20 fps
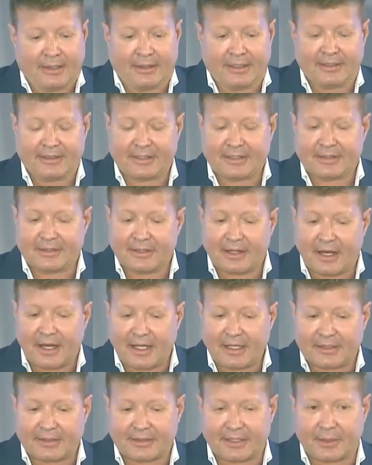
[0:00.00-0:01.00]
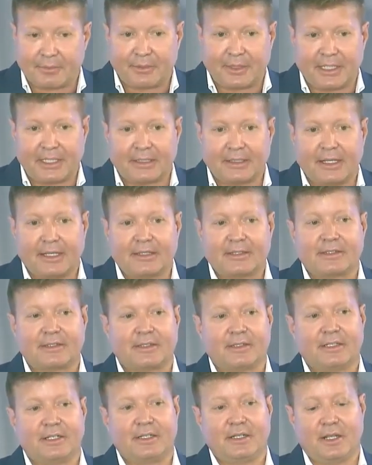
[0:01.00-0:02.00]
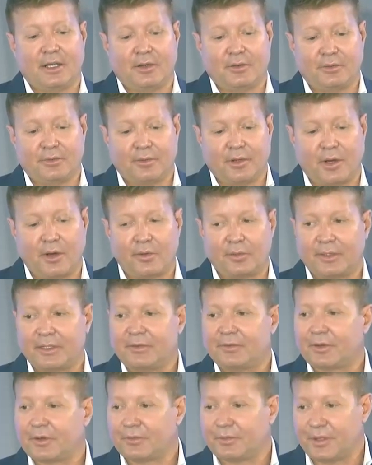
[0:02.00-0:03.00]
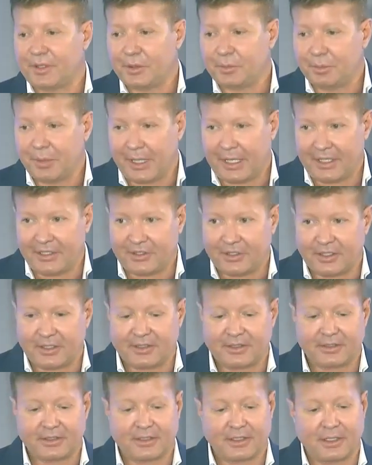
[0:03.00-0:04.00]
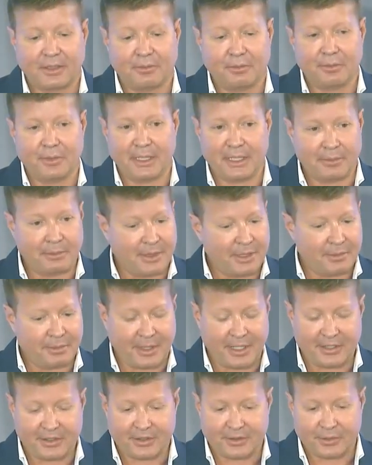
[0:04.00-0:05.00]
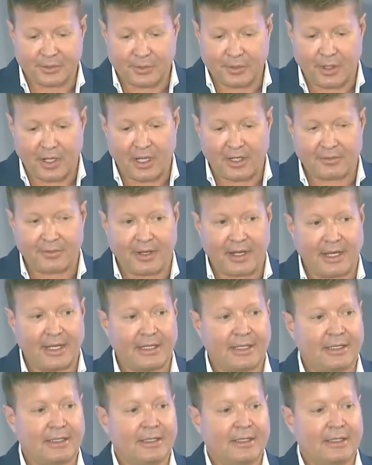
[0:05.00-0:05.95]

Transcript: This is not something that's, only for a few patients. Many, many patients would qualify.